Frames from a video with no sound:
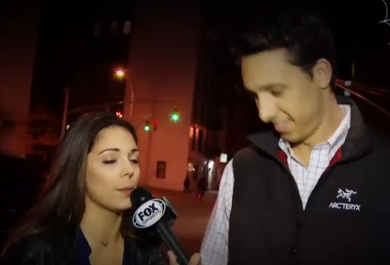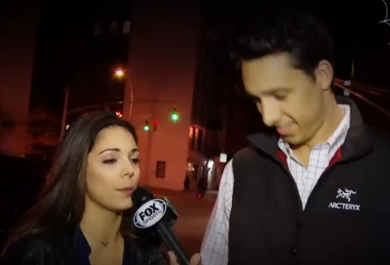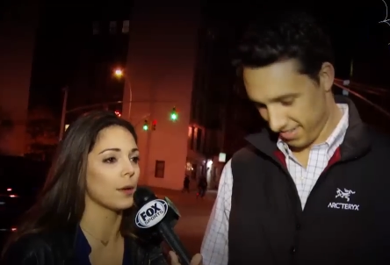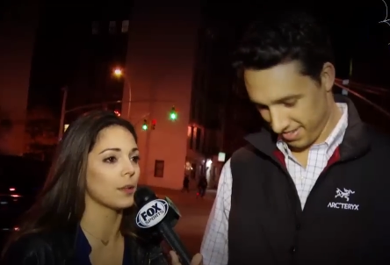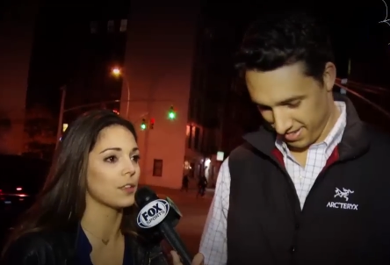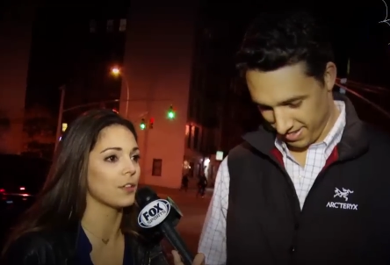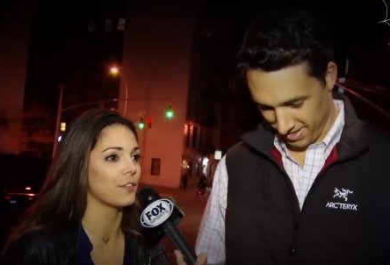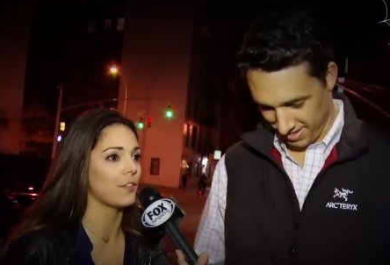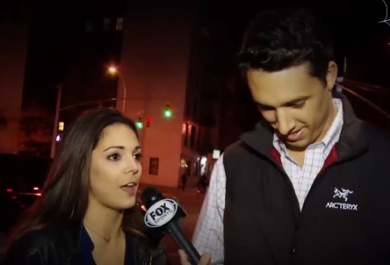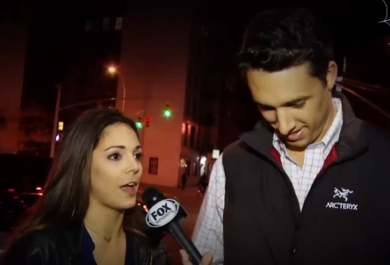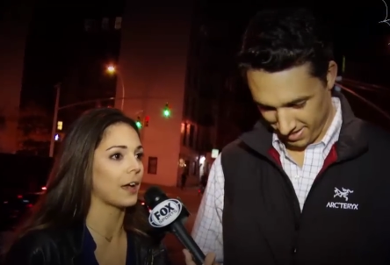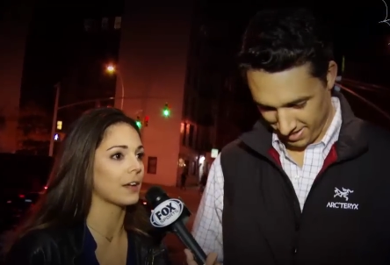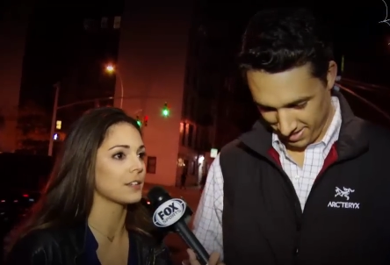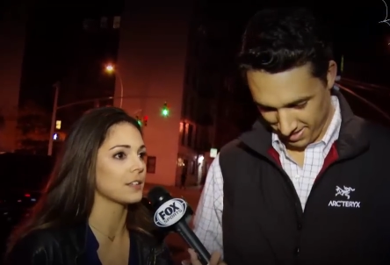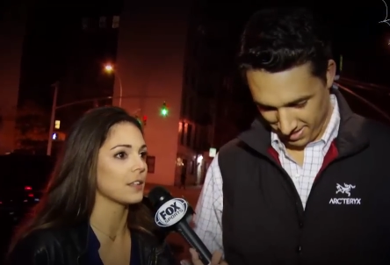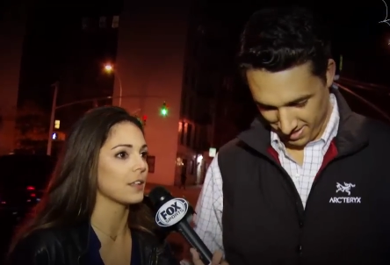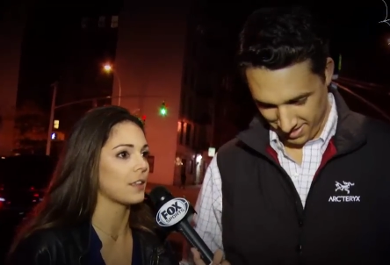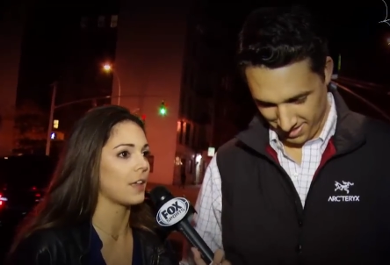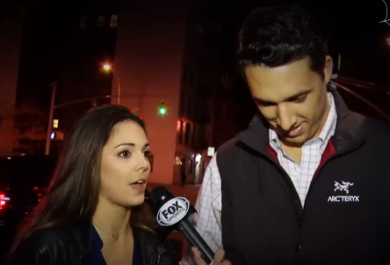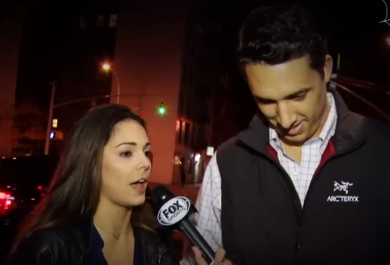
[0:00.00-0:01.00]
Speaker 1: about the
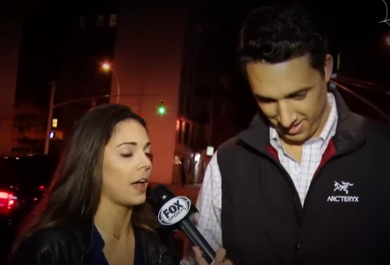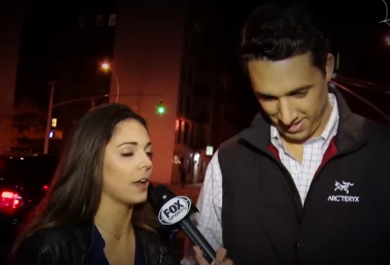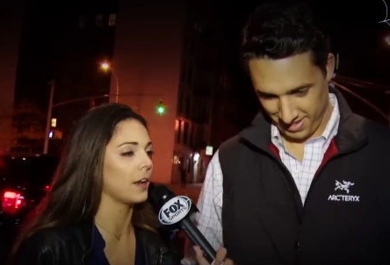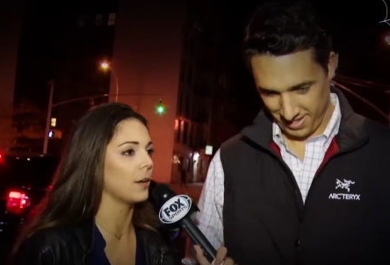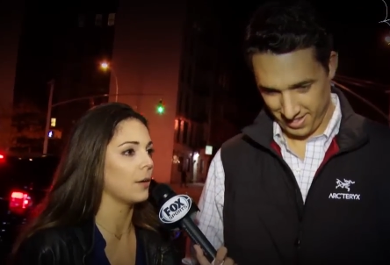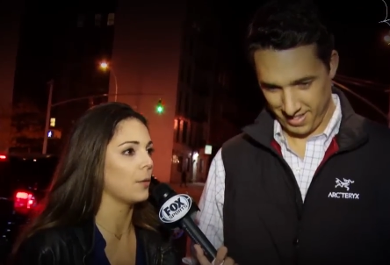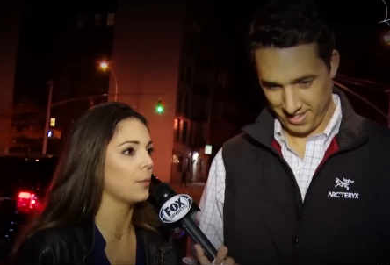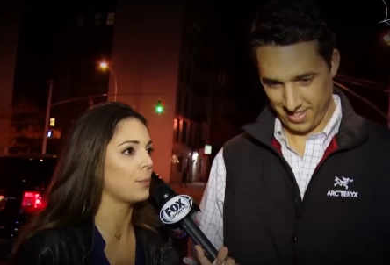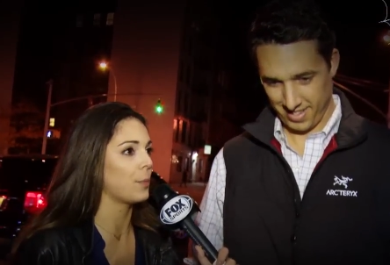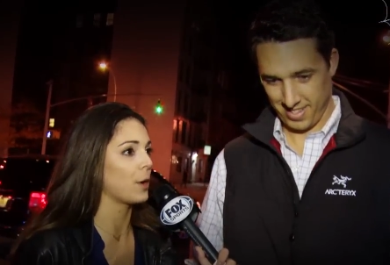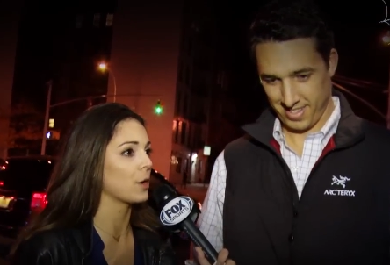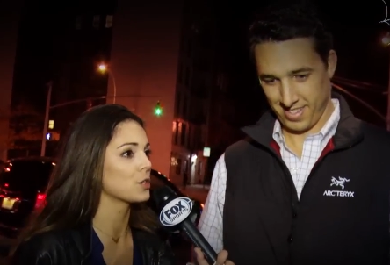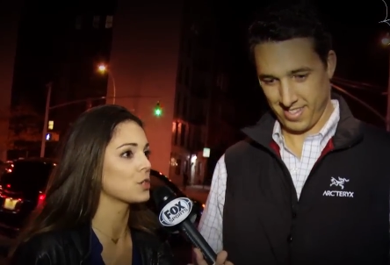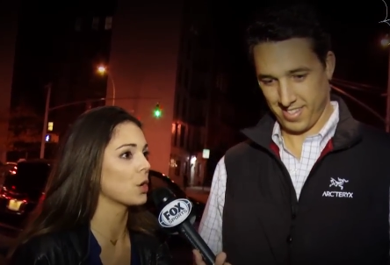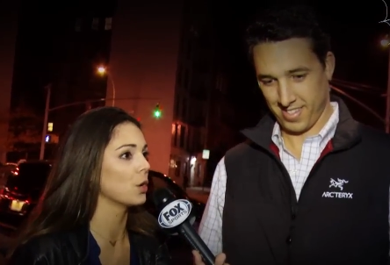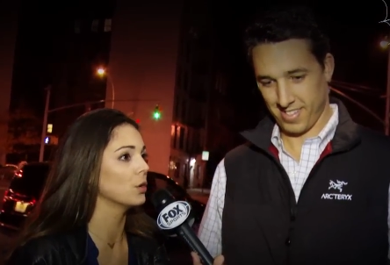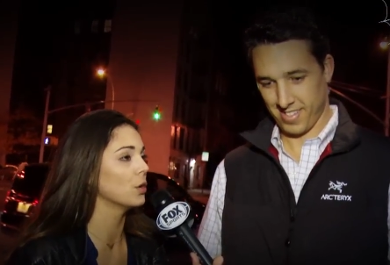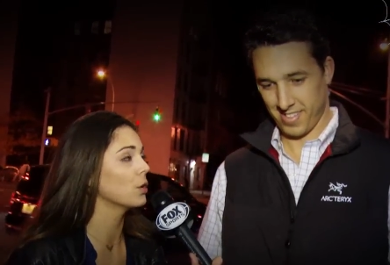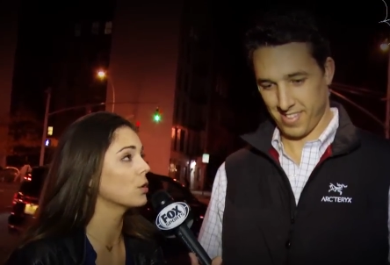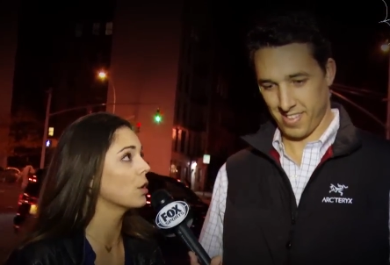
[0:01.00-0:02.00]
fact that
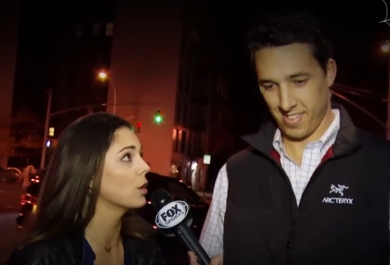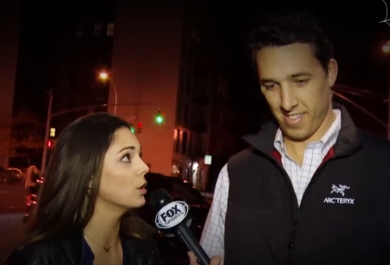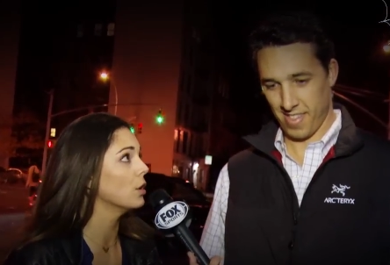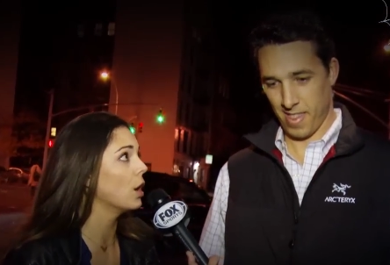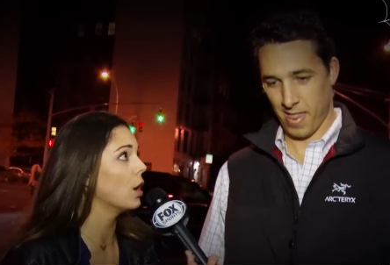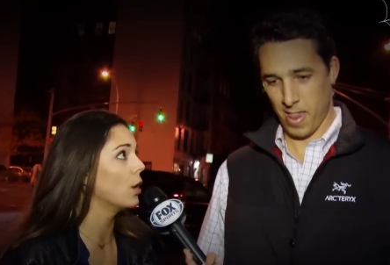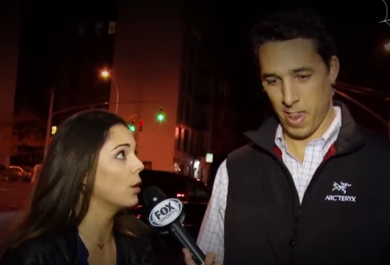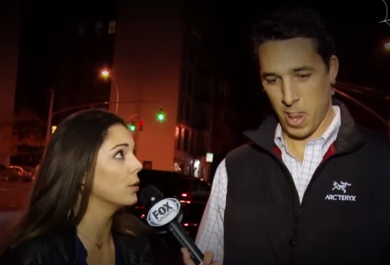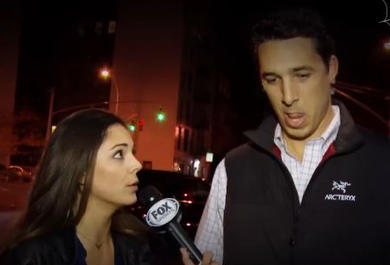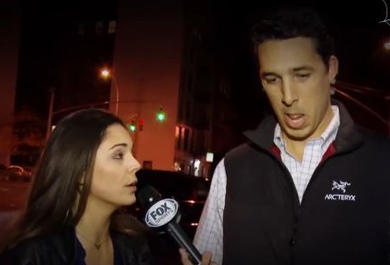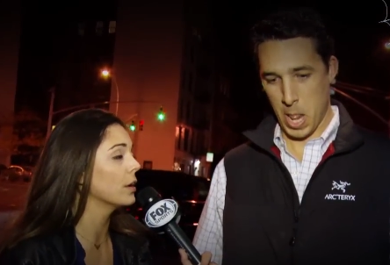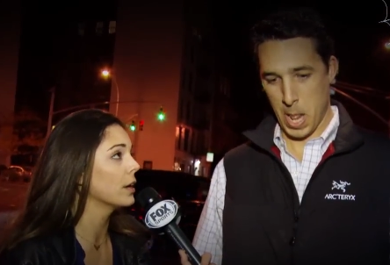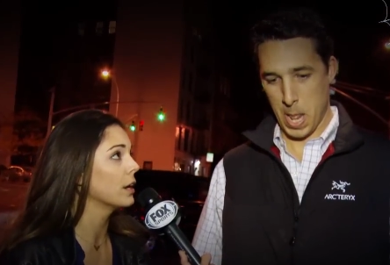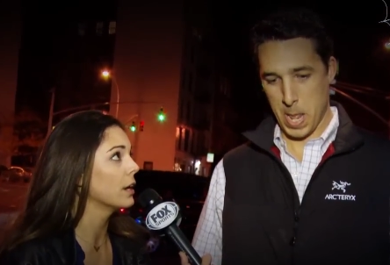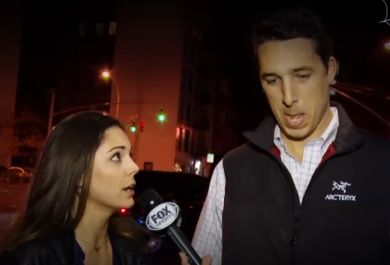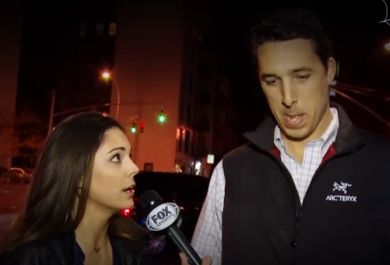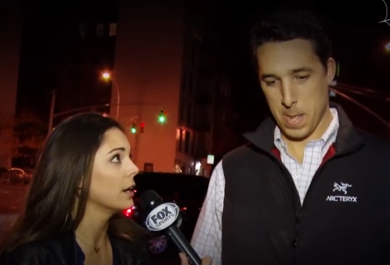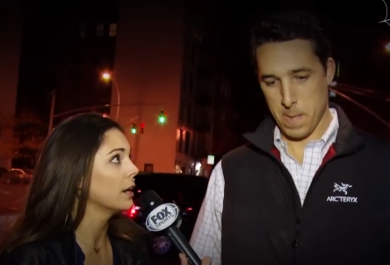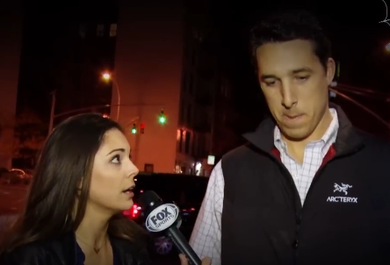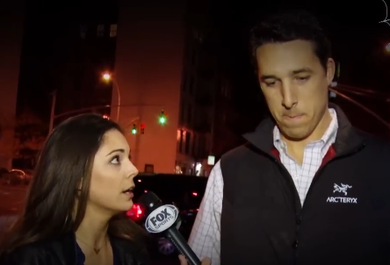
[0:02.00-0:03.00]
Bartolo Colon
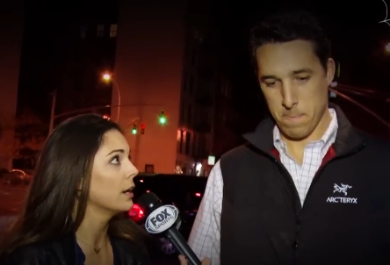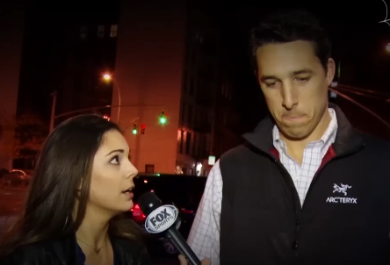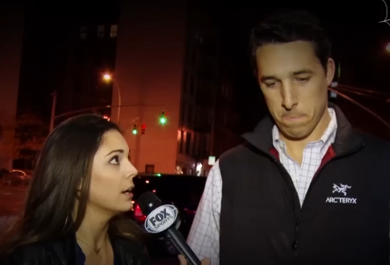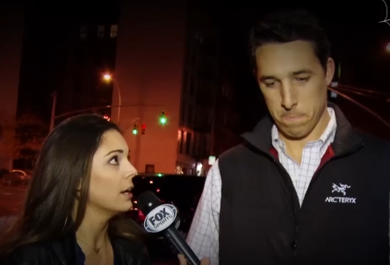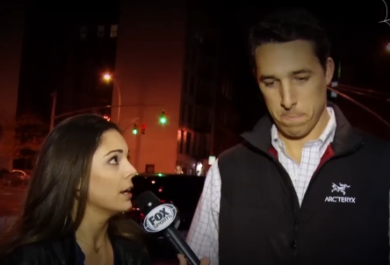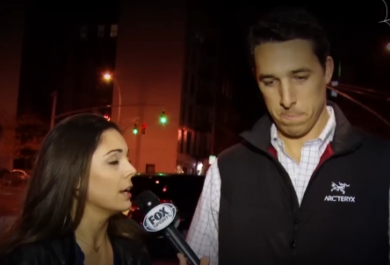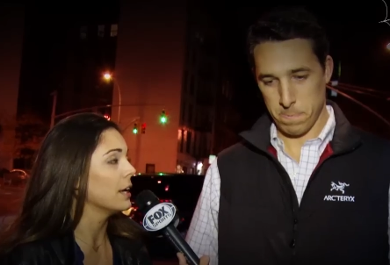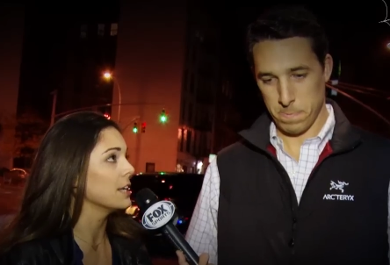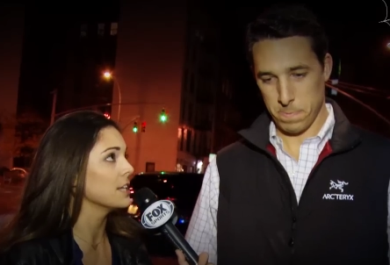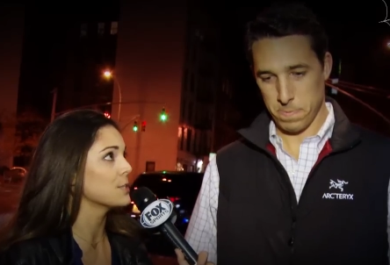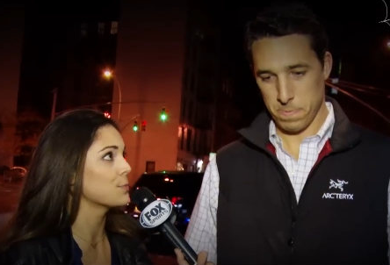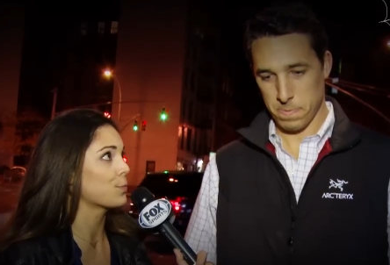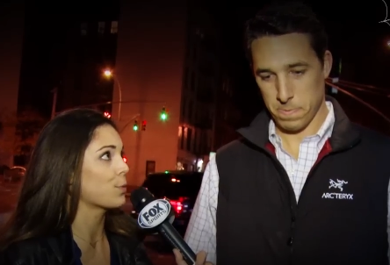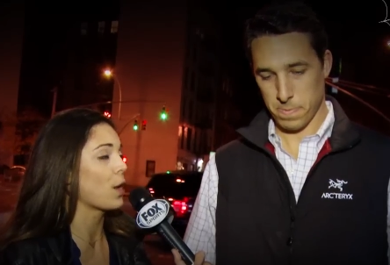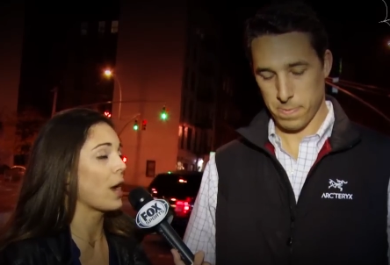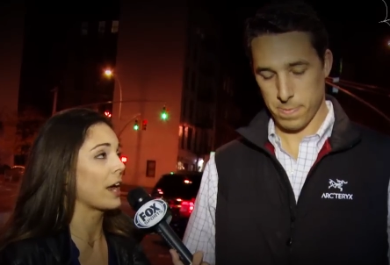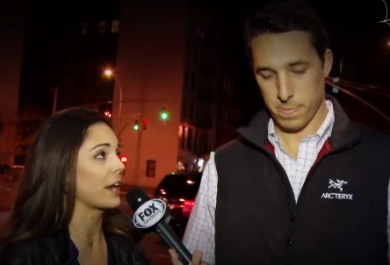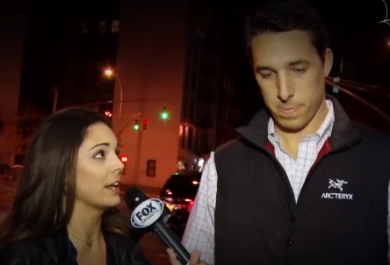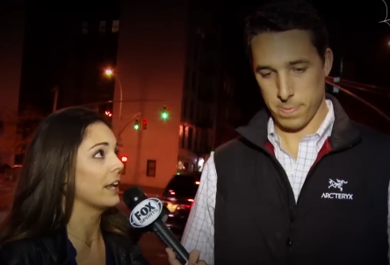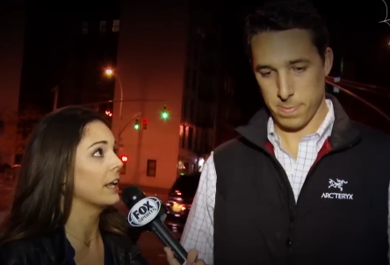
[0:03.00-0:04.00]
is
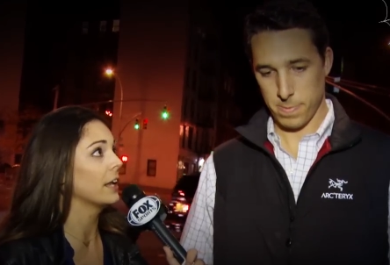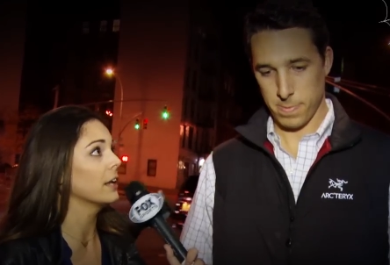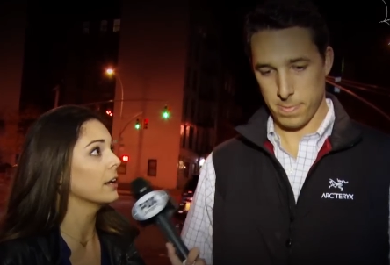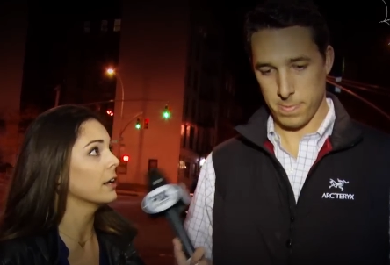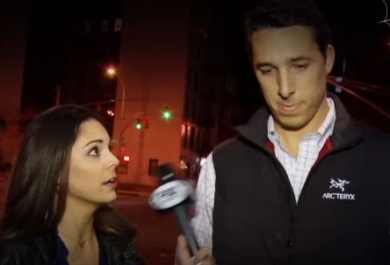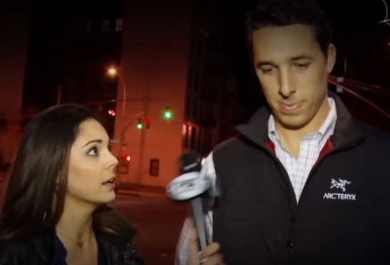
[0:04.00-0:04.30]
pregnant?